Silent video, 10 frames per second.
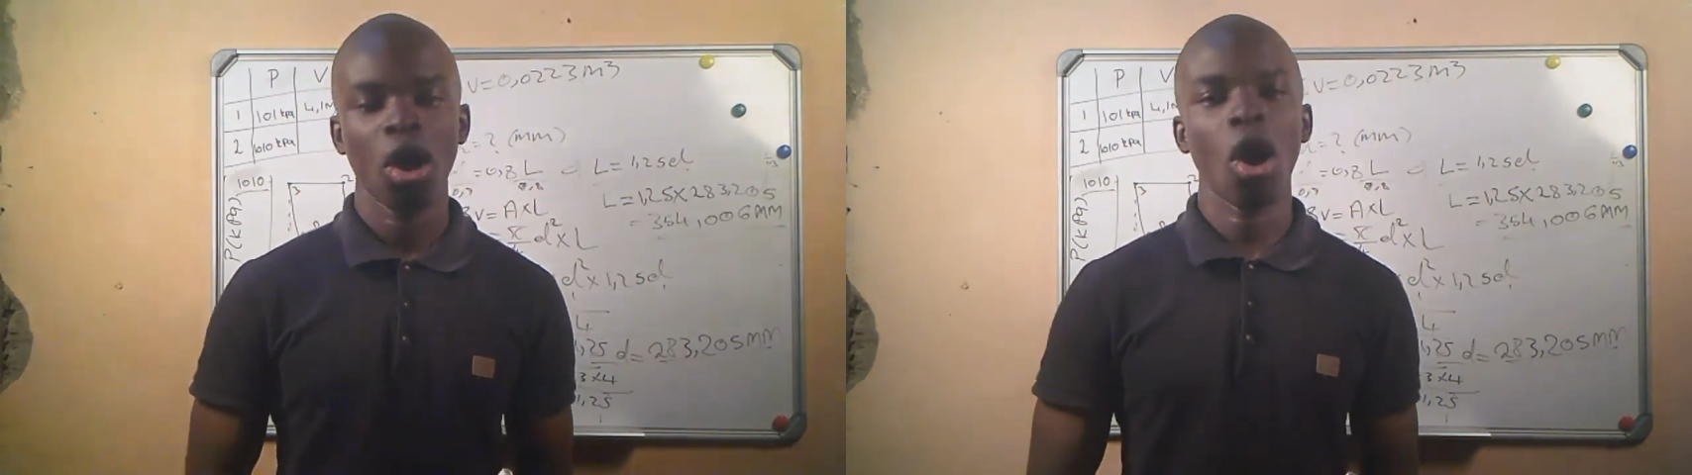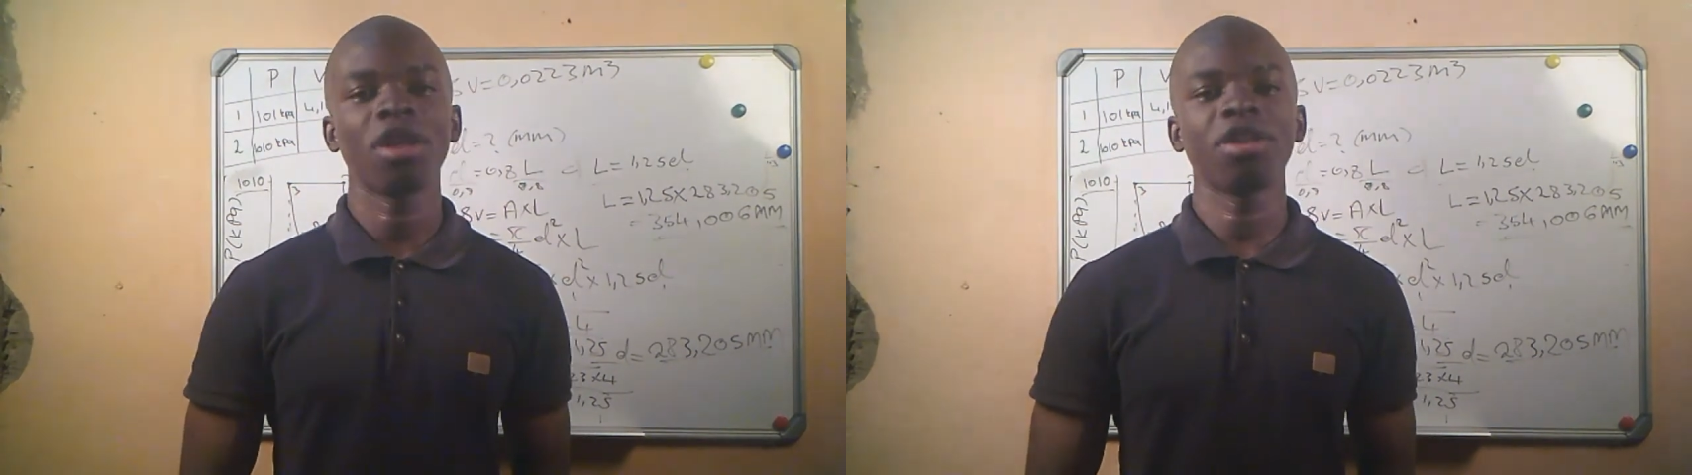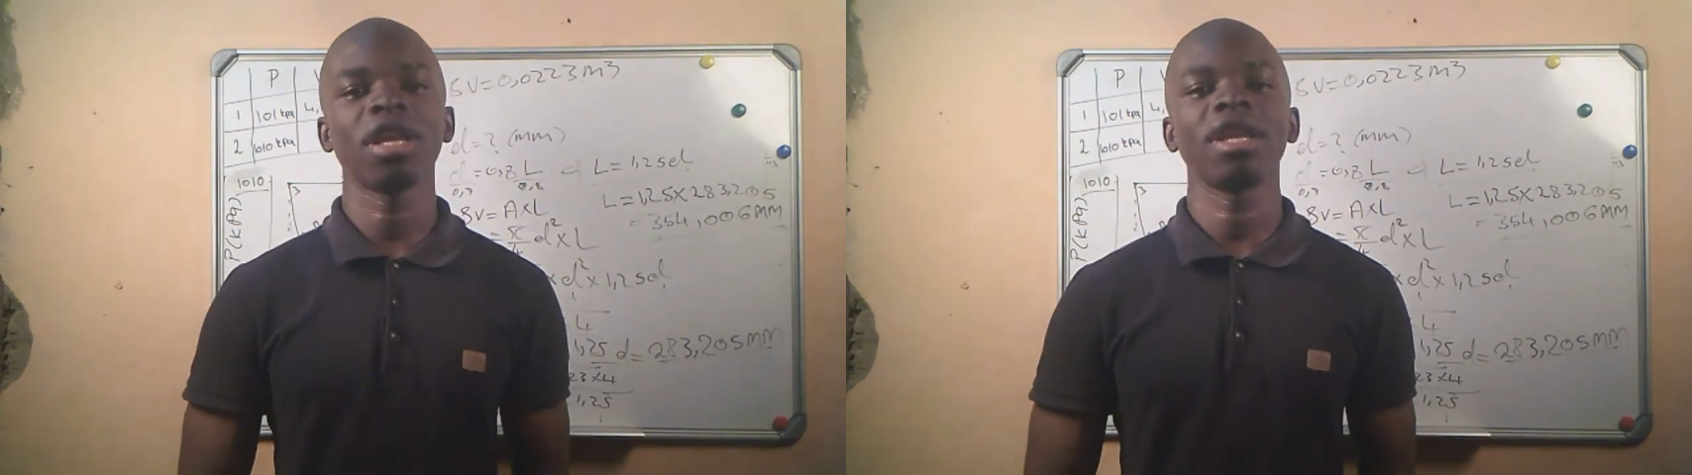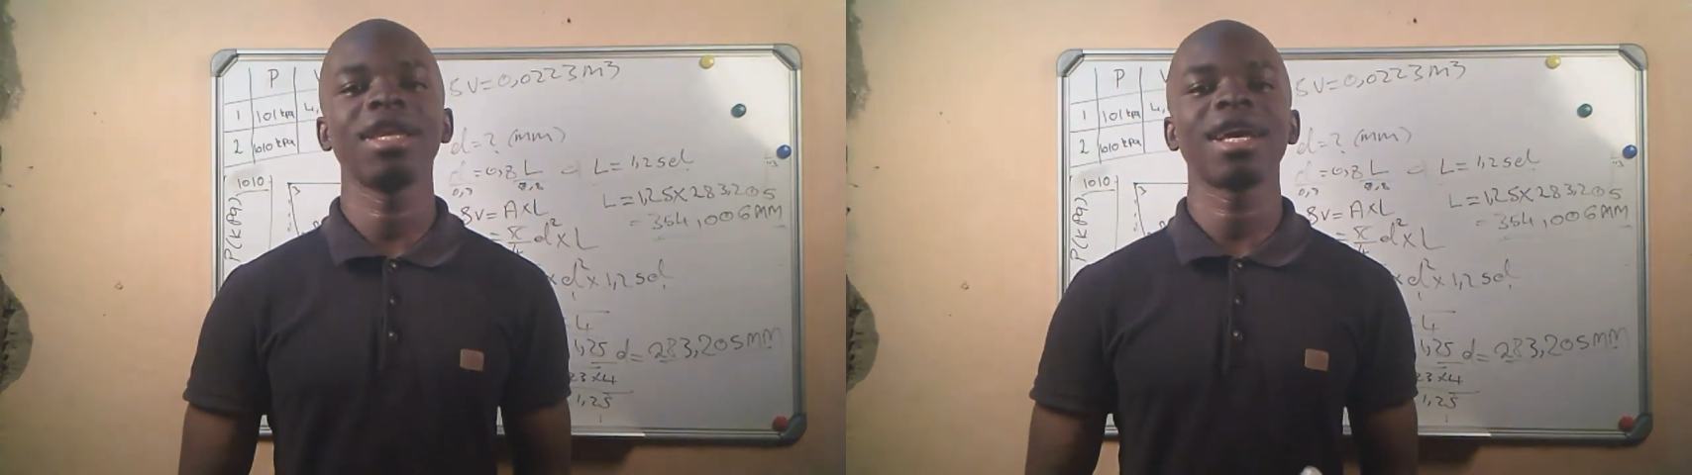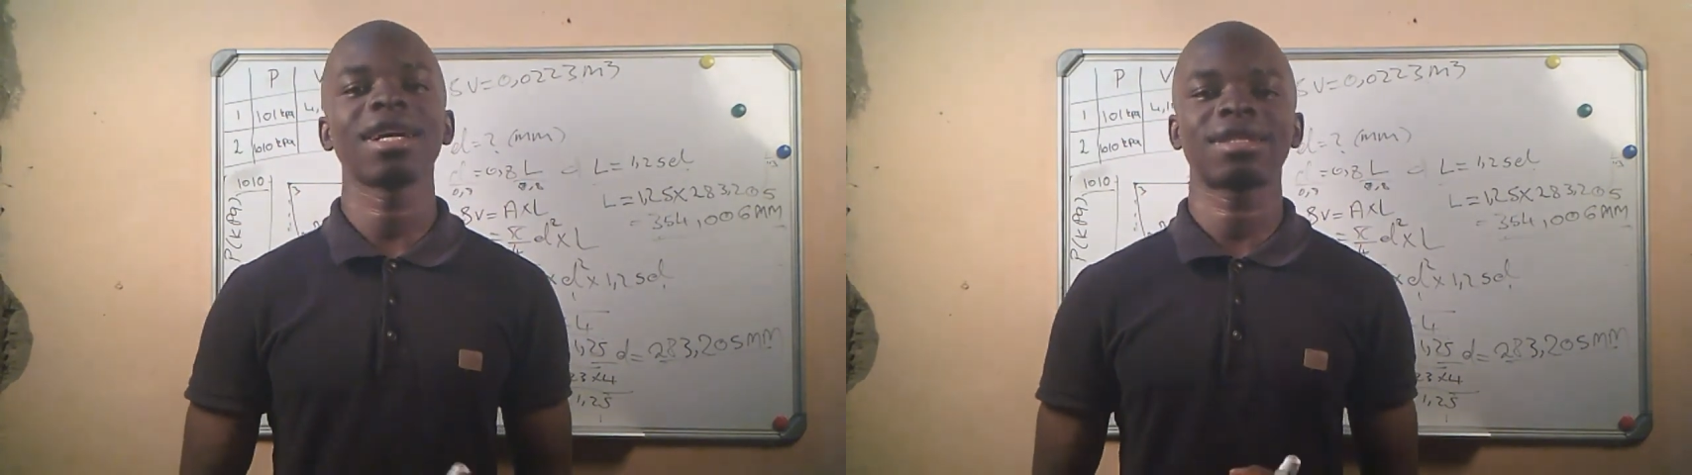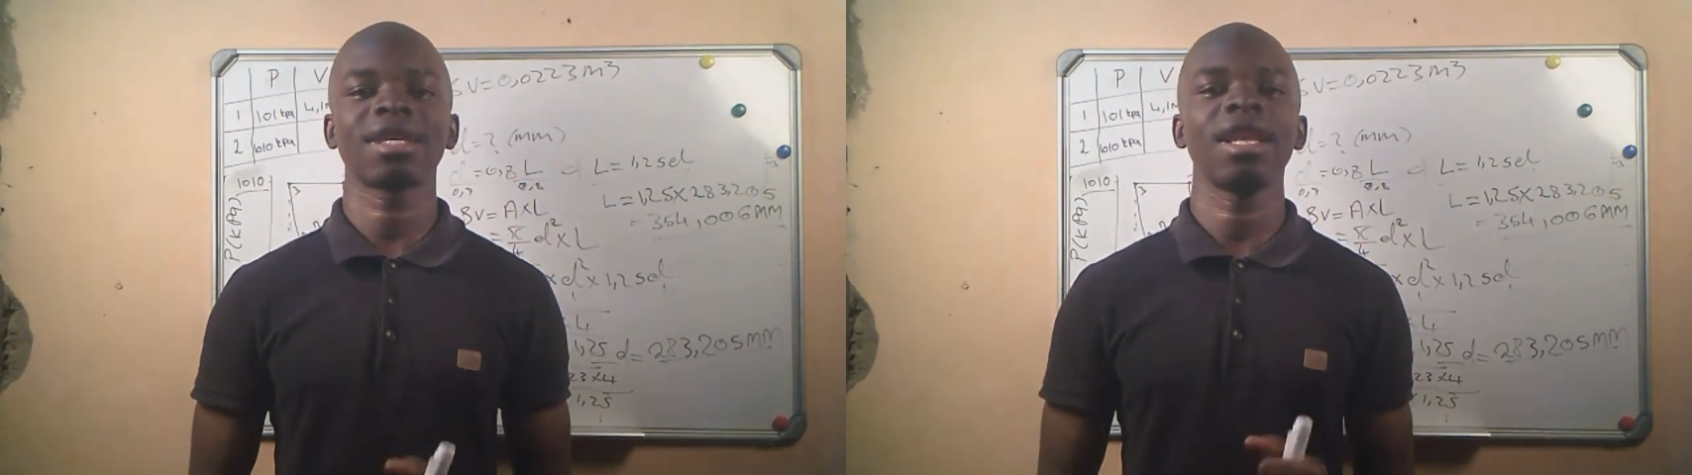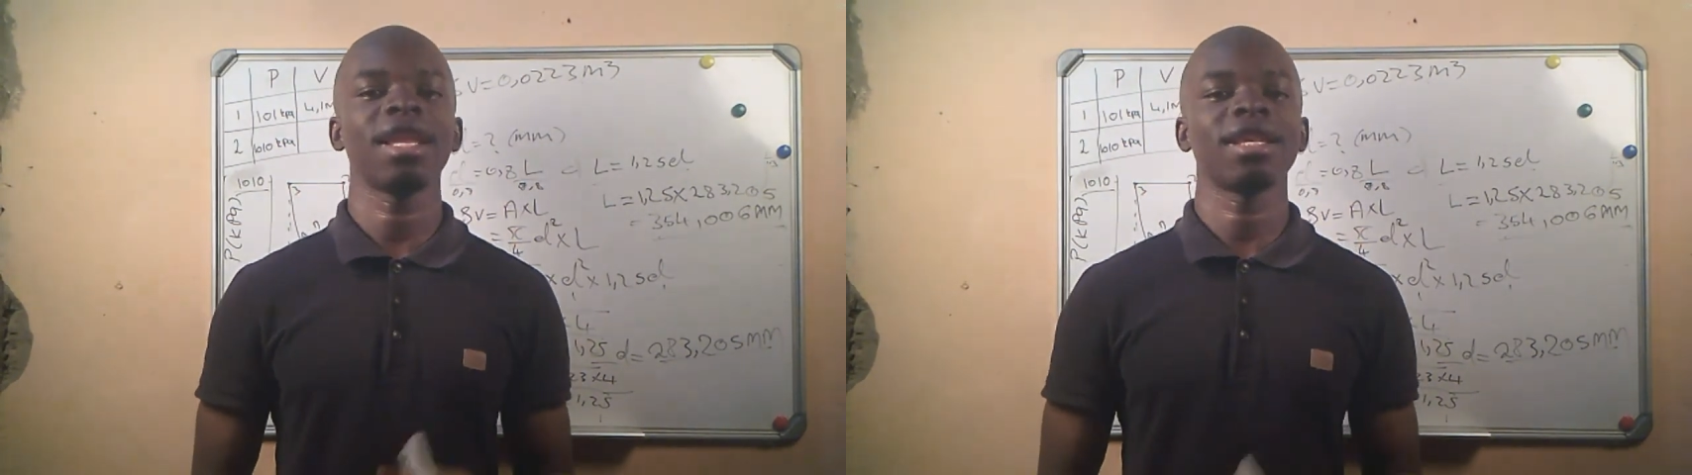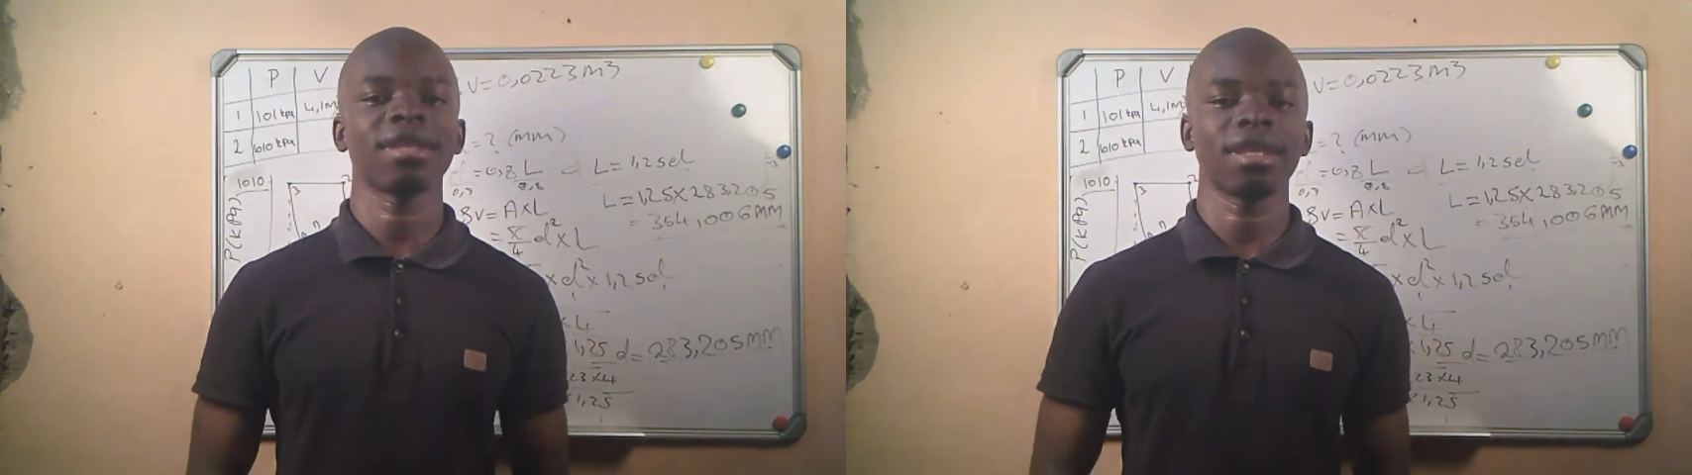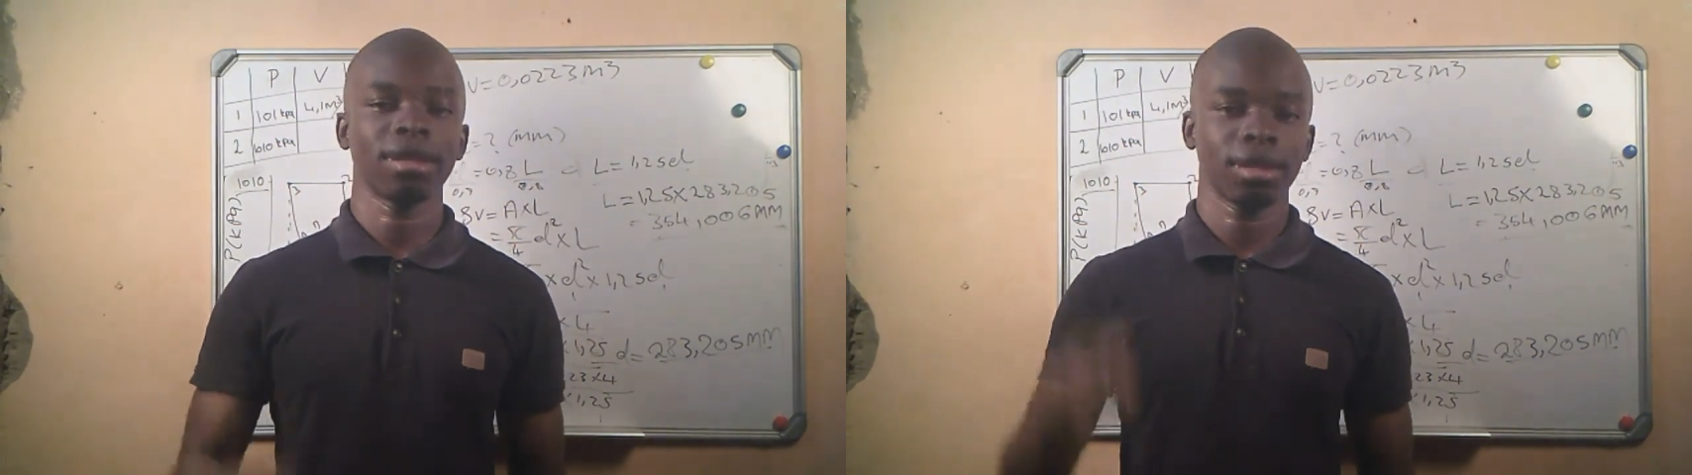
on the next lesson.